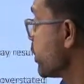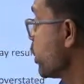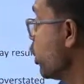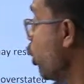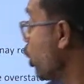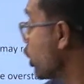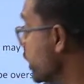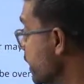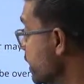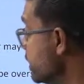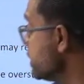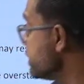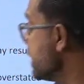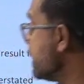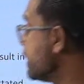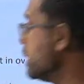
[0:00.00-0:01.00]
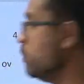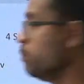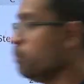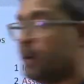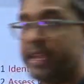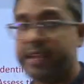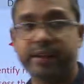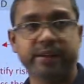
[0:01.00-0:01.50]
Occurrence and
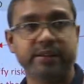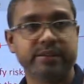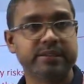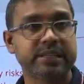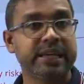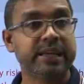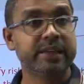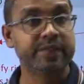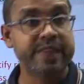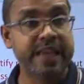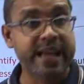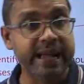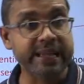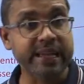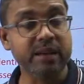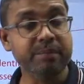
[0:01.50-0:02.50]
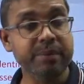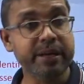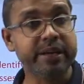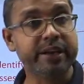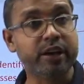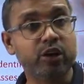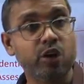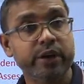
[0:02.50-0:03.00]
completeness. There can be
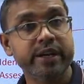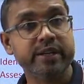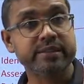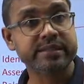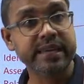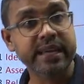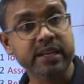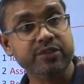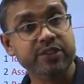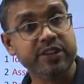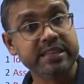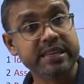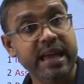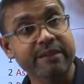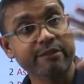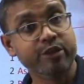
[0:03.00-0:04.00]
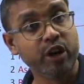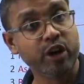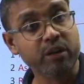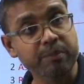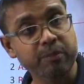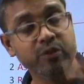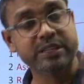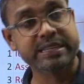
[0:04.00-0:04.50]
recorded sales which
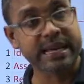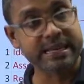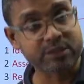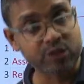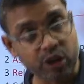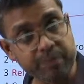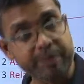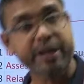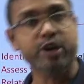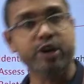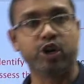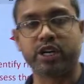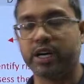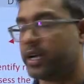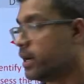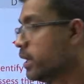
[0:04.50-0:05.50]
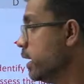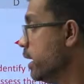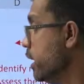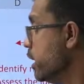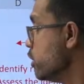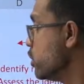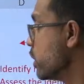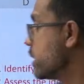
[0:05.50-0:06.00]
has not been occurred.
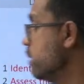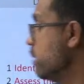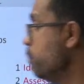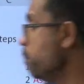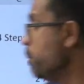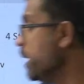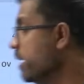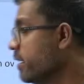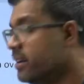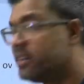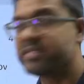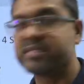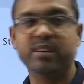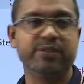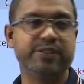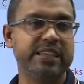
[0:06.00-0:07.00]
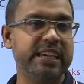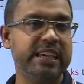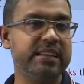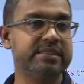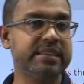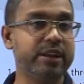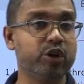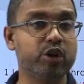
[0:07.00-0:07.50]
Your completeness of sales
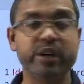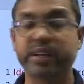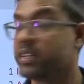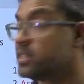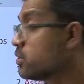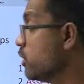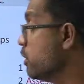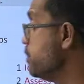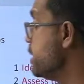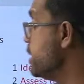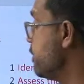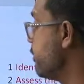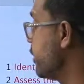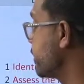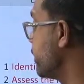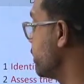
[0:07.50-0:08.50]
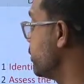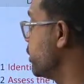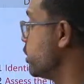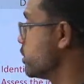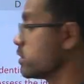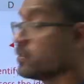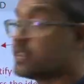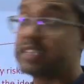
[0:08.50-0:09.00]
and occurrence will be affected
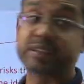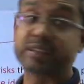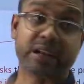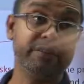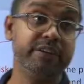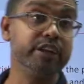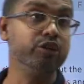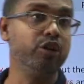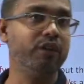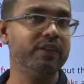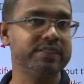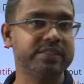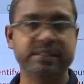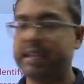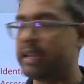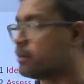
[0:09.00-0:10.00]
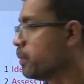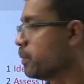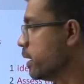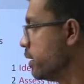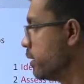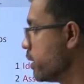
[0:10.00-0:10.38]
because of this revenue overstatement.